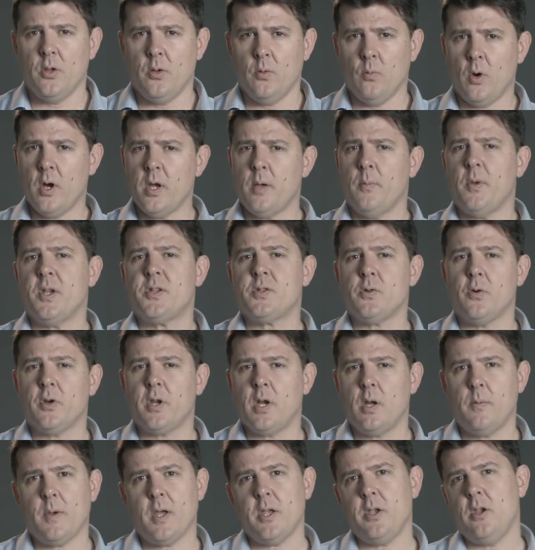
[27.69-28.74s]
Why am I
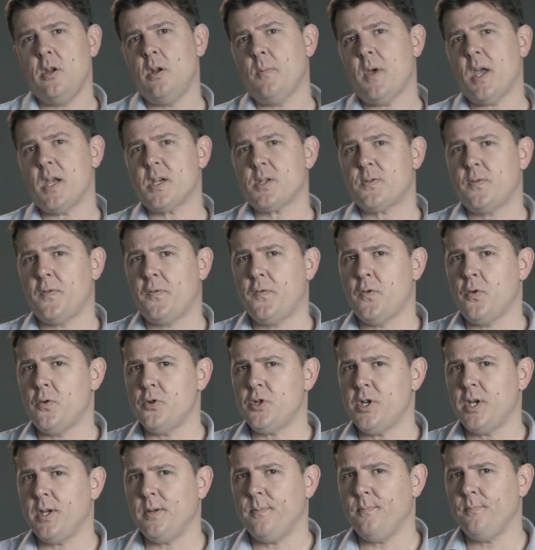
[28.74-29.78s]
talking about Unimax for
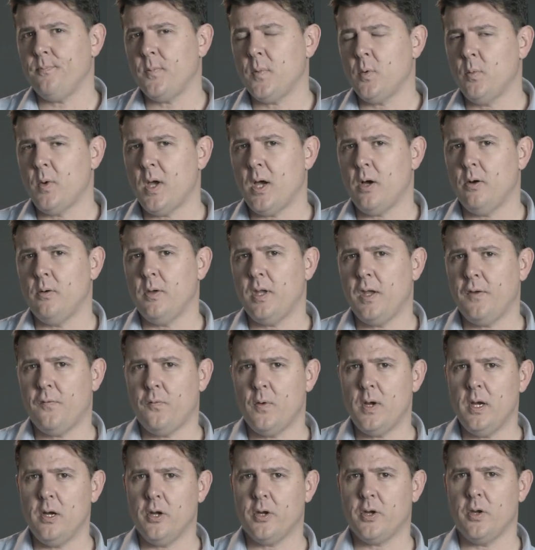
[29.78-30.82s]
forging? Well, if
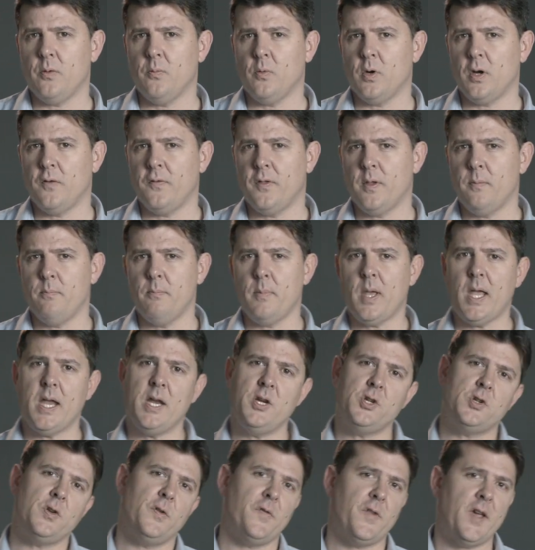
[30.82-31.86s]
we look at one of the
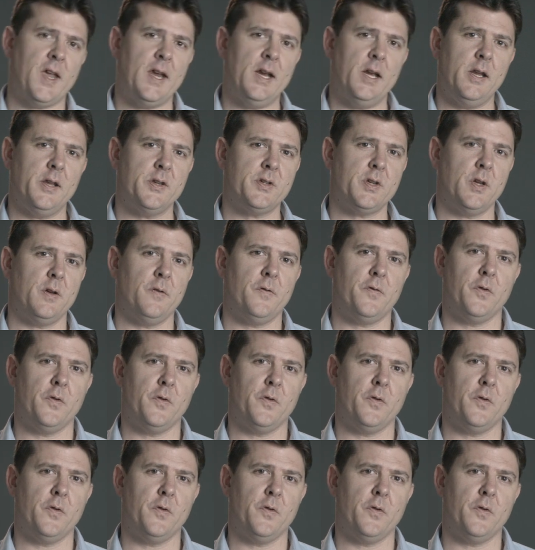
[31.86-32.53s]
major failures in